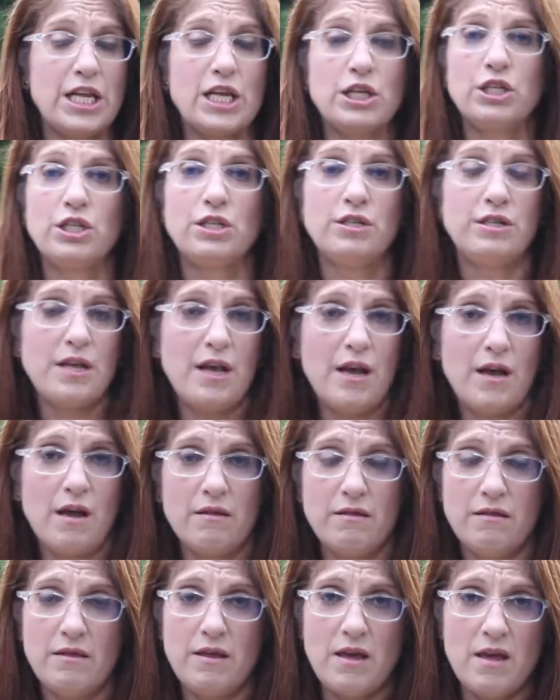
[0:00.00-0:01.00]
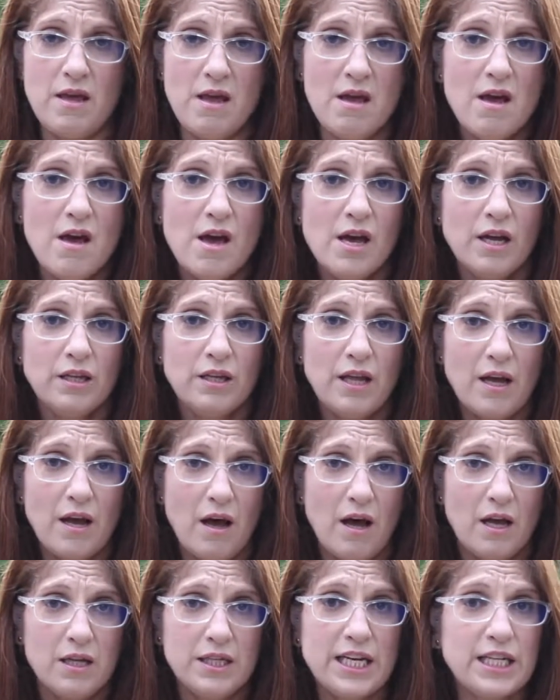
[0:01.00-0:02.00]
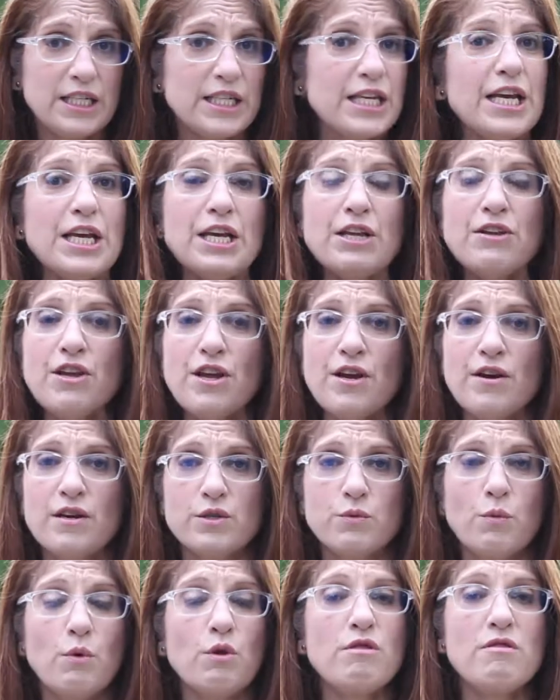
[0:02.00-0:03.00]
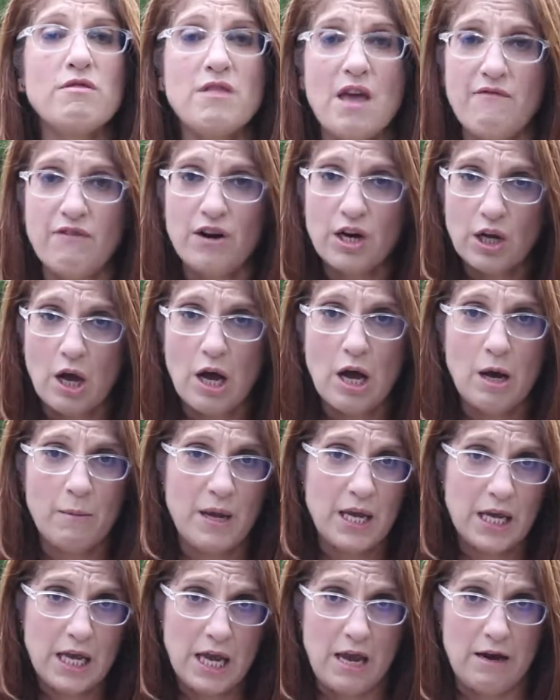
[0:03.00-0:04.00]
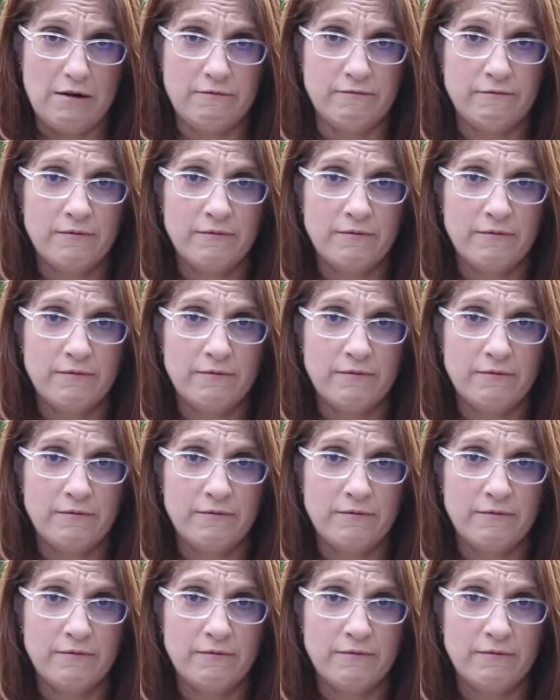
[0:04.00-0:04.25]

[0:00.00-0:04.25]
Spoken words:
The teen years will never come again.